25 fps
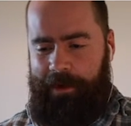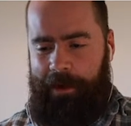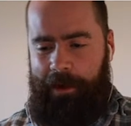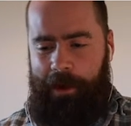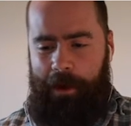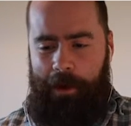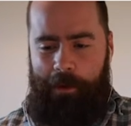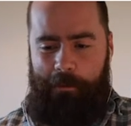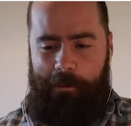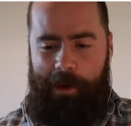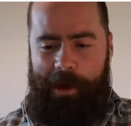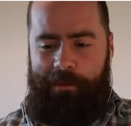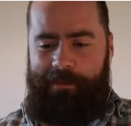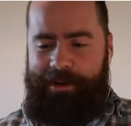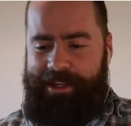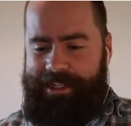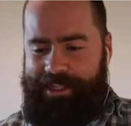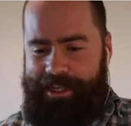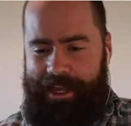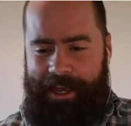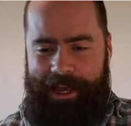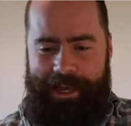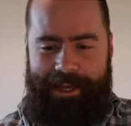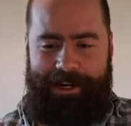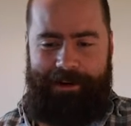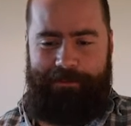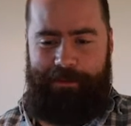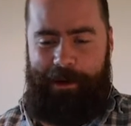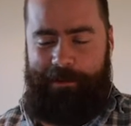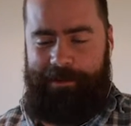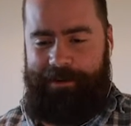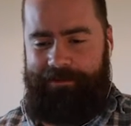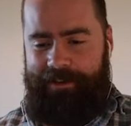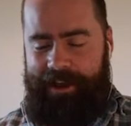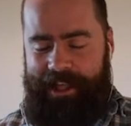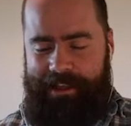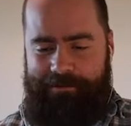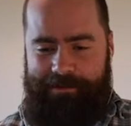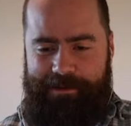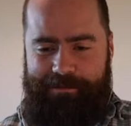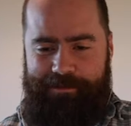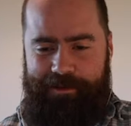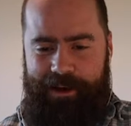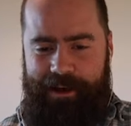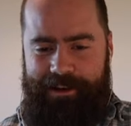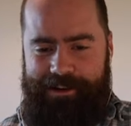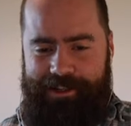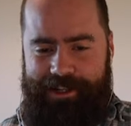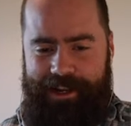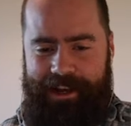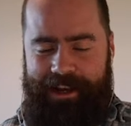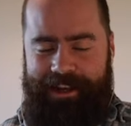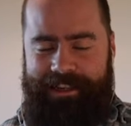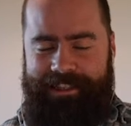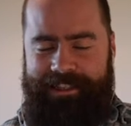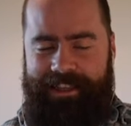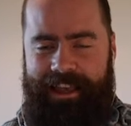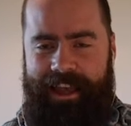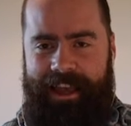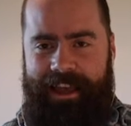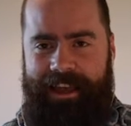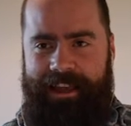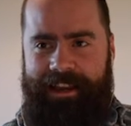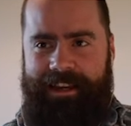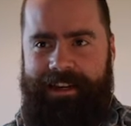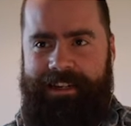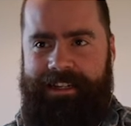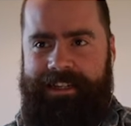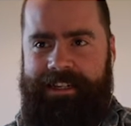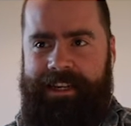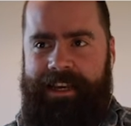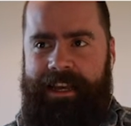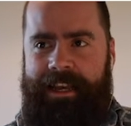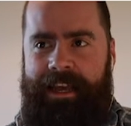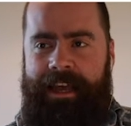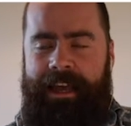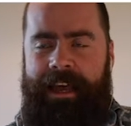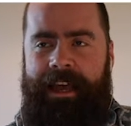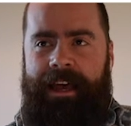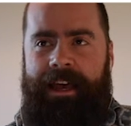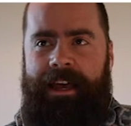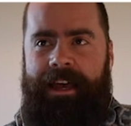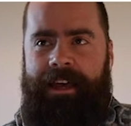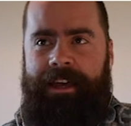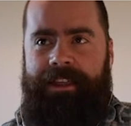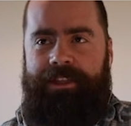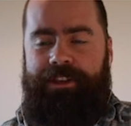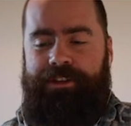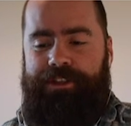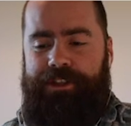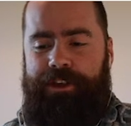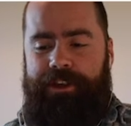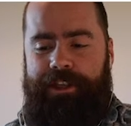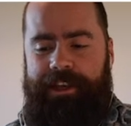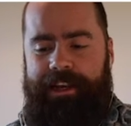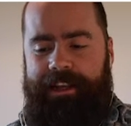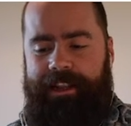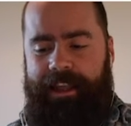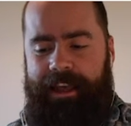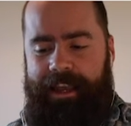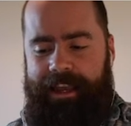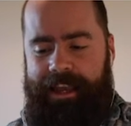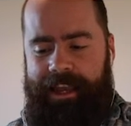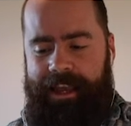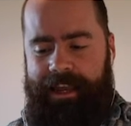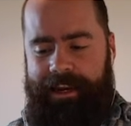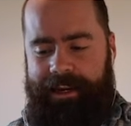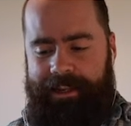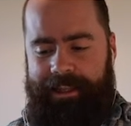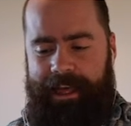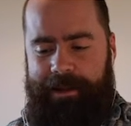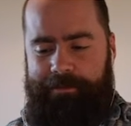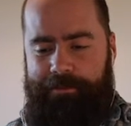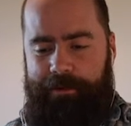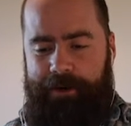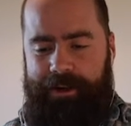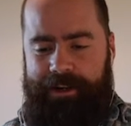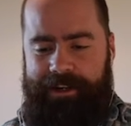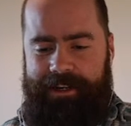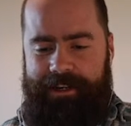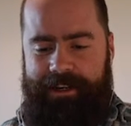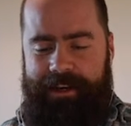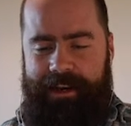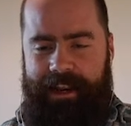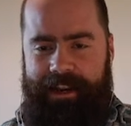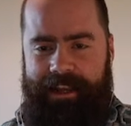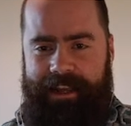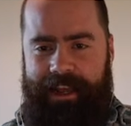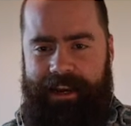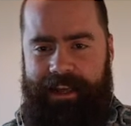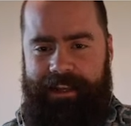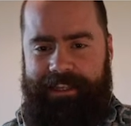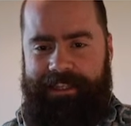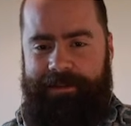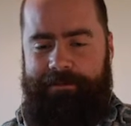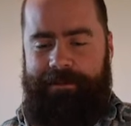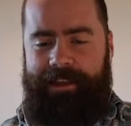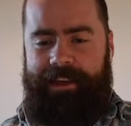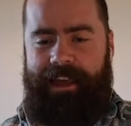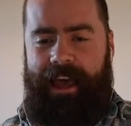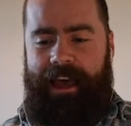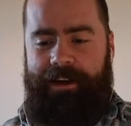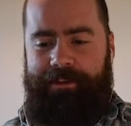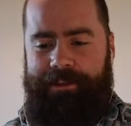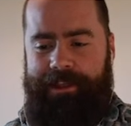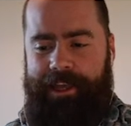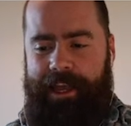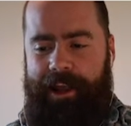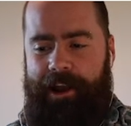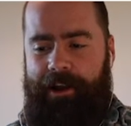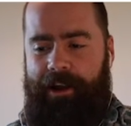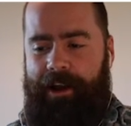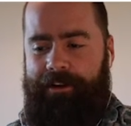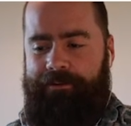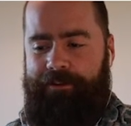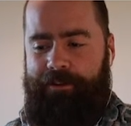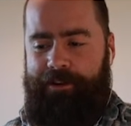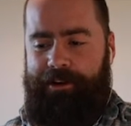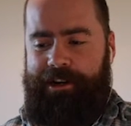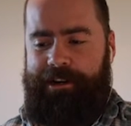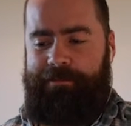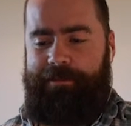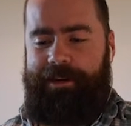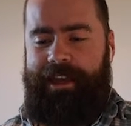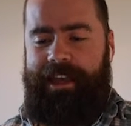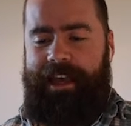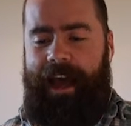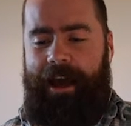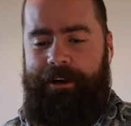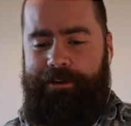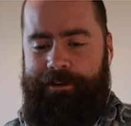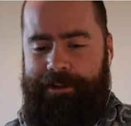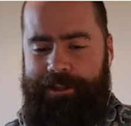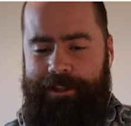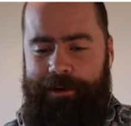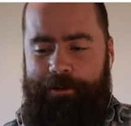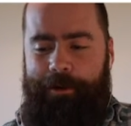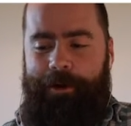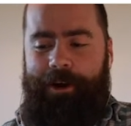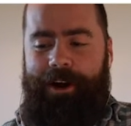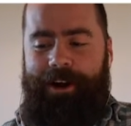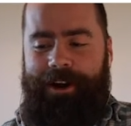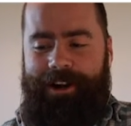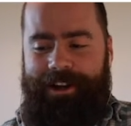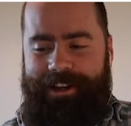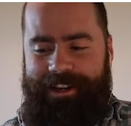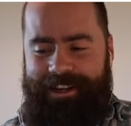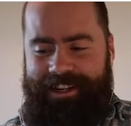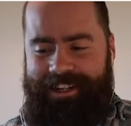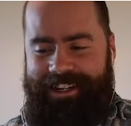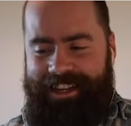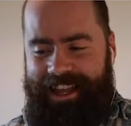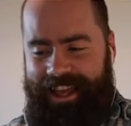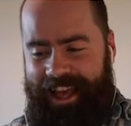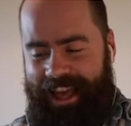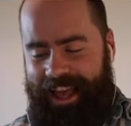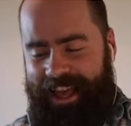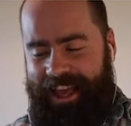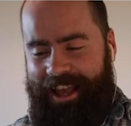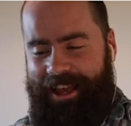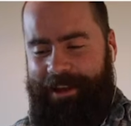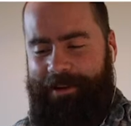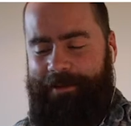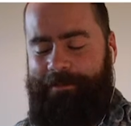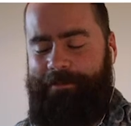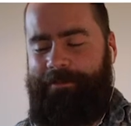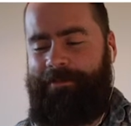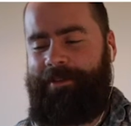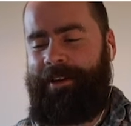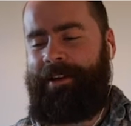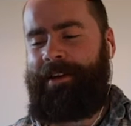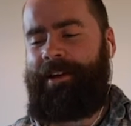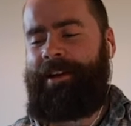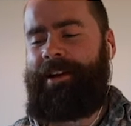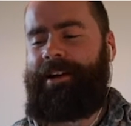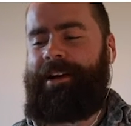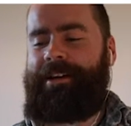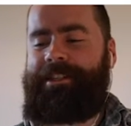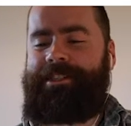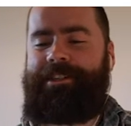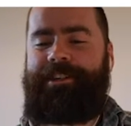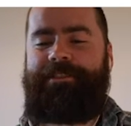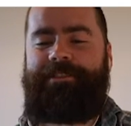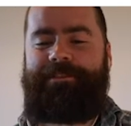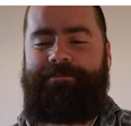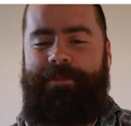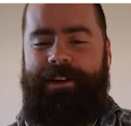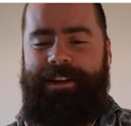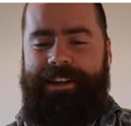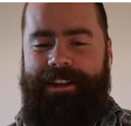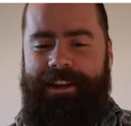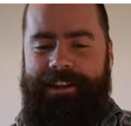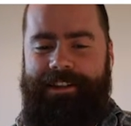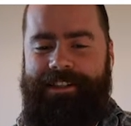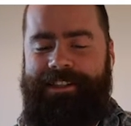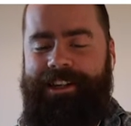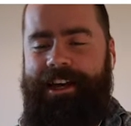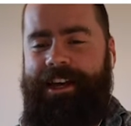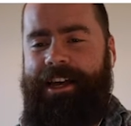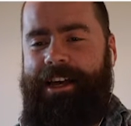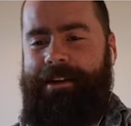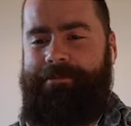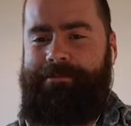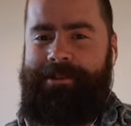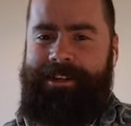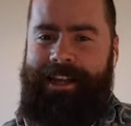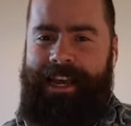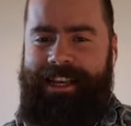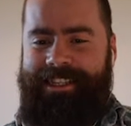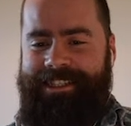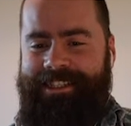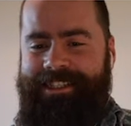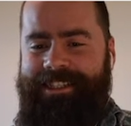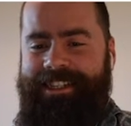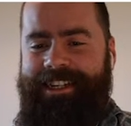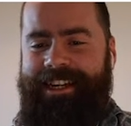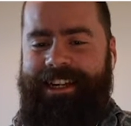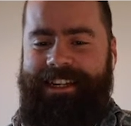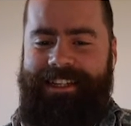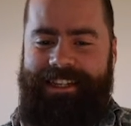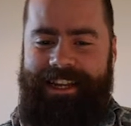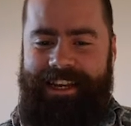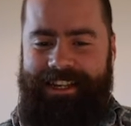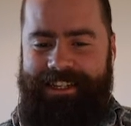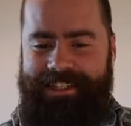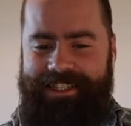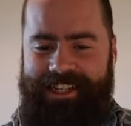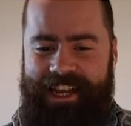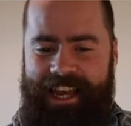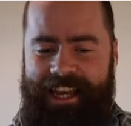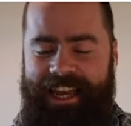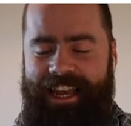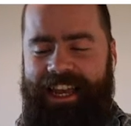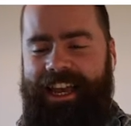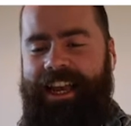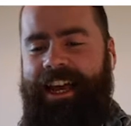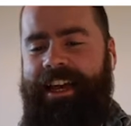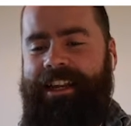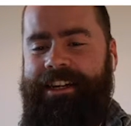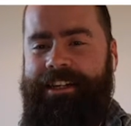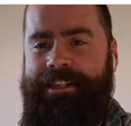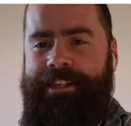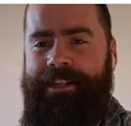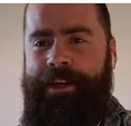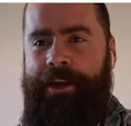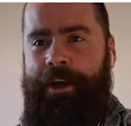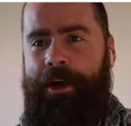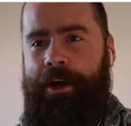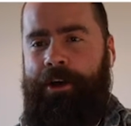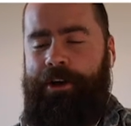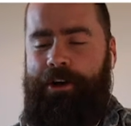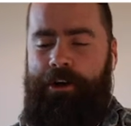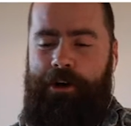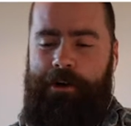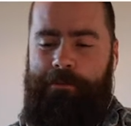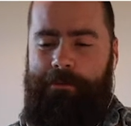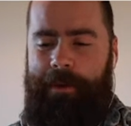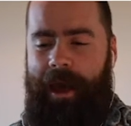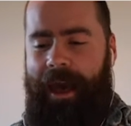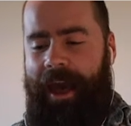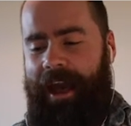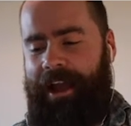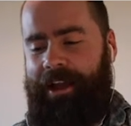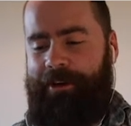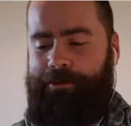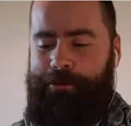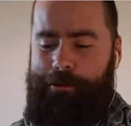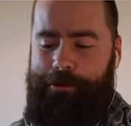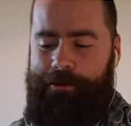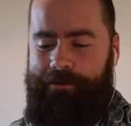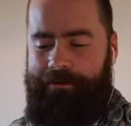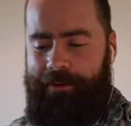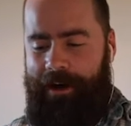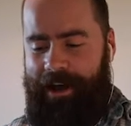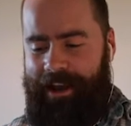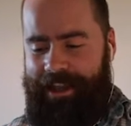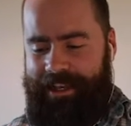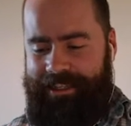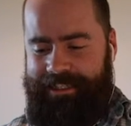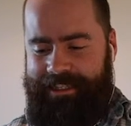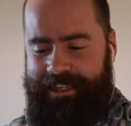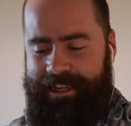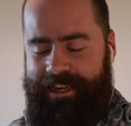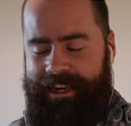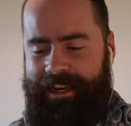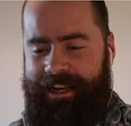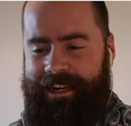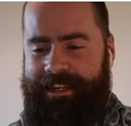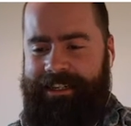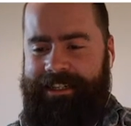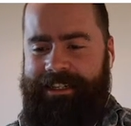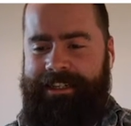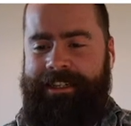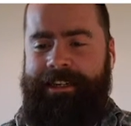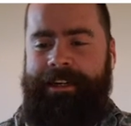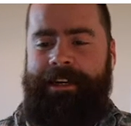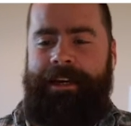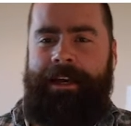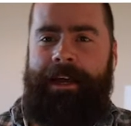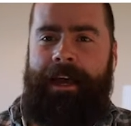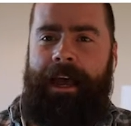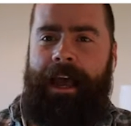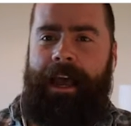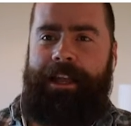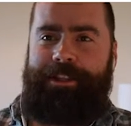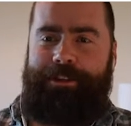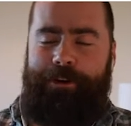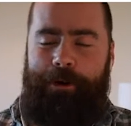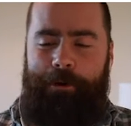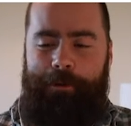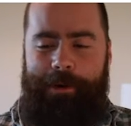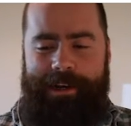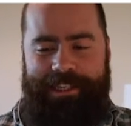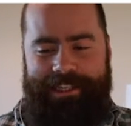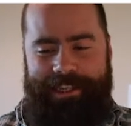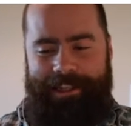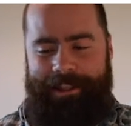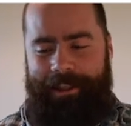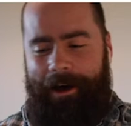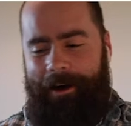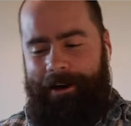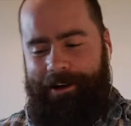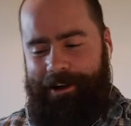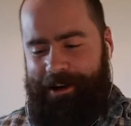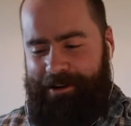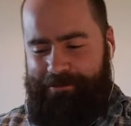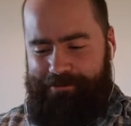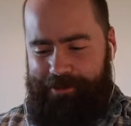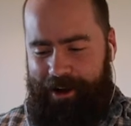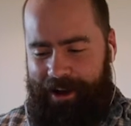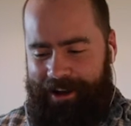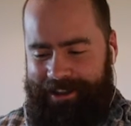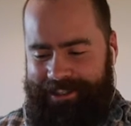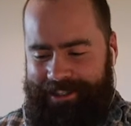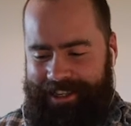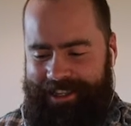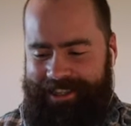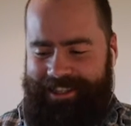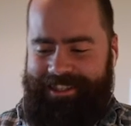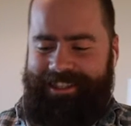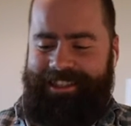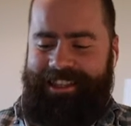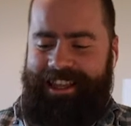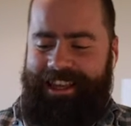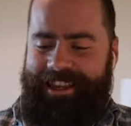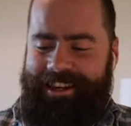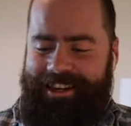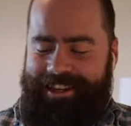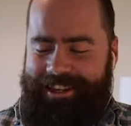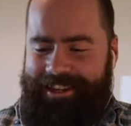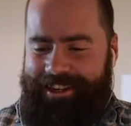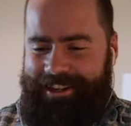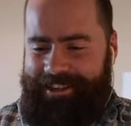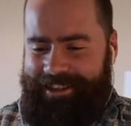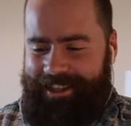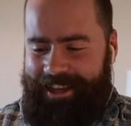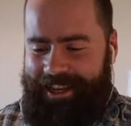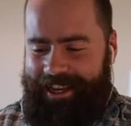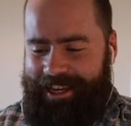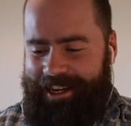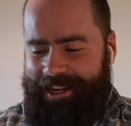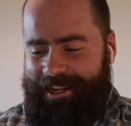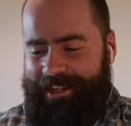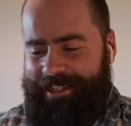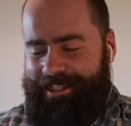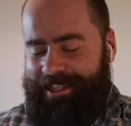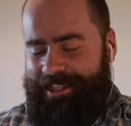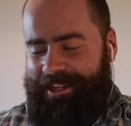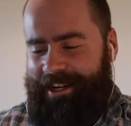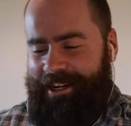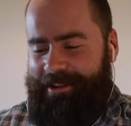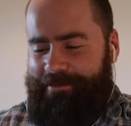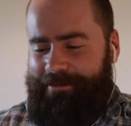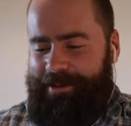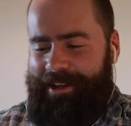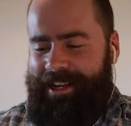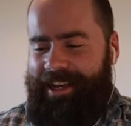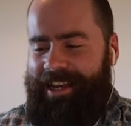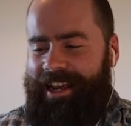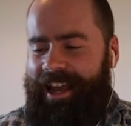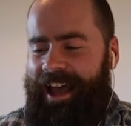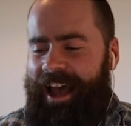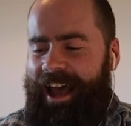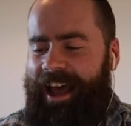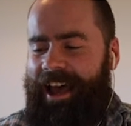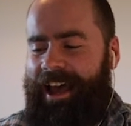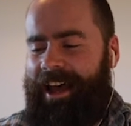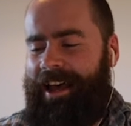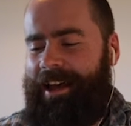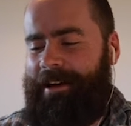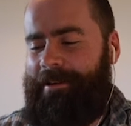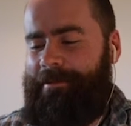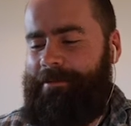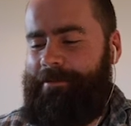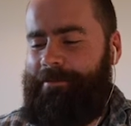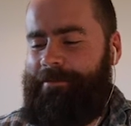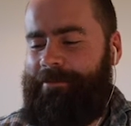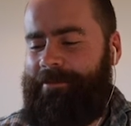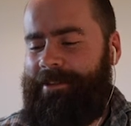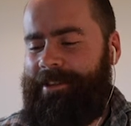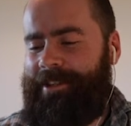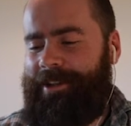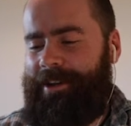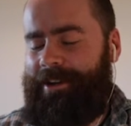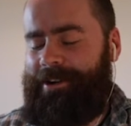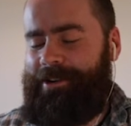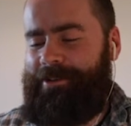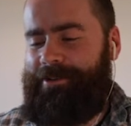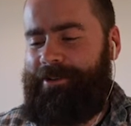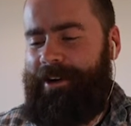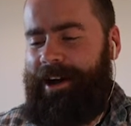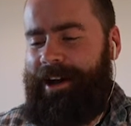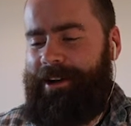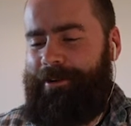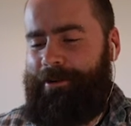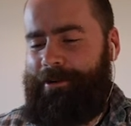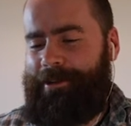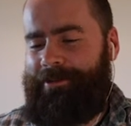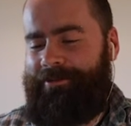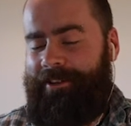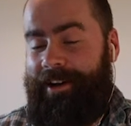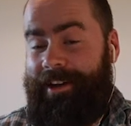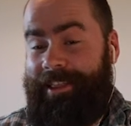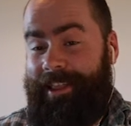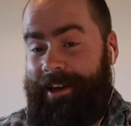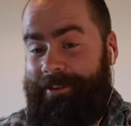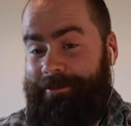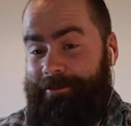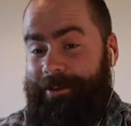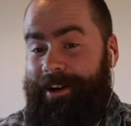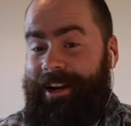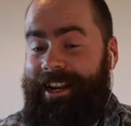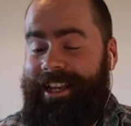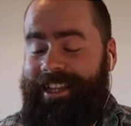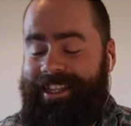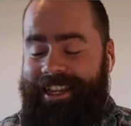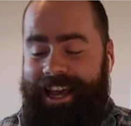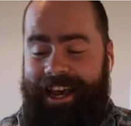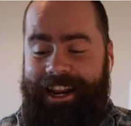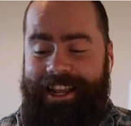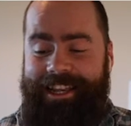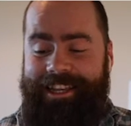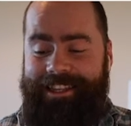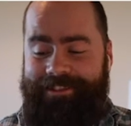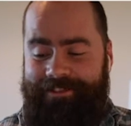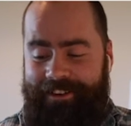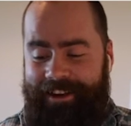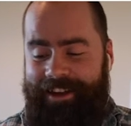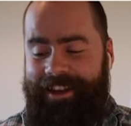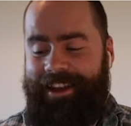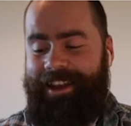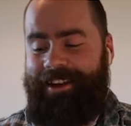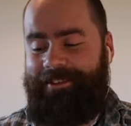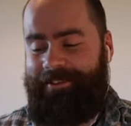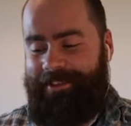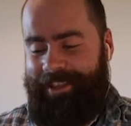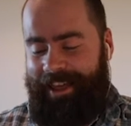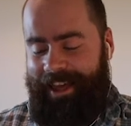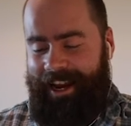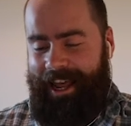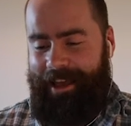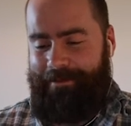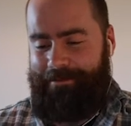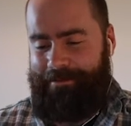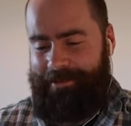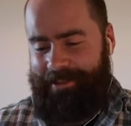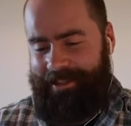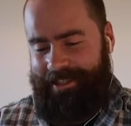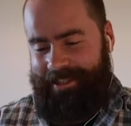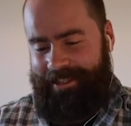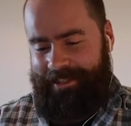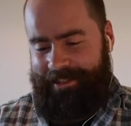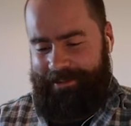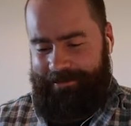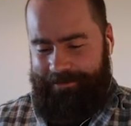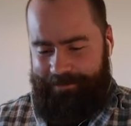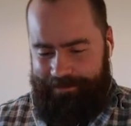web design, web development projects, and there's nothing like hitting that button and getting something out there and for it to be out in the world. Because you'll spend a lot of time testing and checking and going back and revising, and it's always a longer process than you think it's going to be. So I always find that really satisfying when that happens.